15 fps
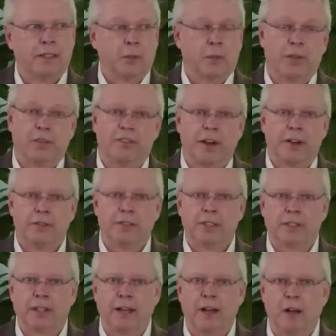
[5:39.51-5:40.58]
So when the founder's
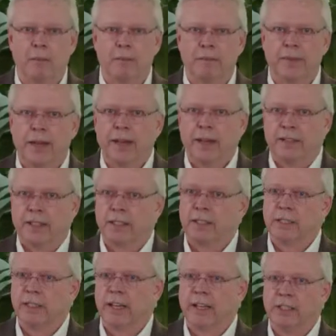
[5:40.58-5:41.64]
at the helm, this
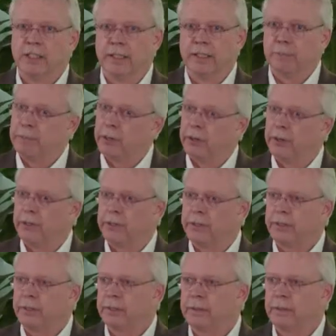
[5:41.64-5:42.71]
is an engine that purrs.